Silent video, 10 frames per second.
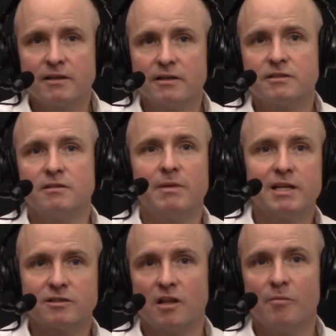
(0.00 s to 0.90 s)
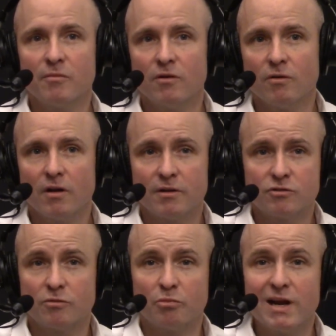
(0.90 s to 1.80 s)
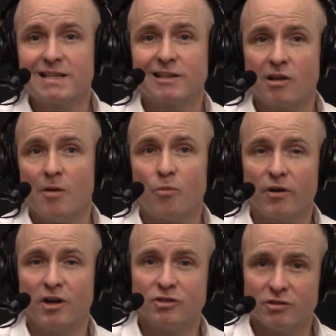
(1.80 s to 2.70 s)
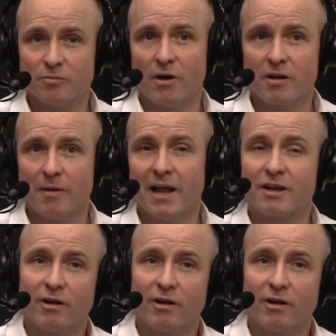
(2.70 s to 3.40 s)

us and made us to break the top 100 in Podomatic,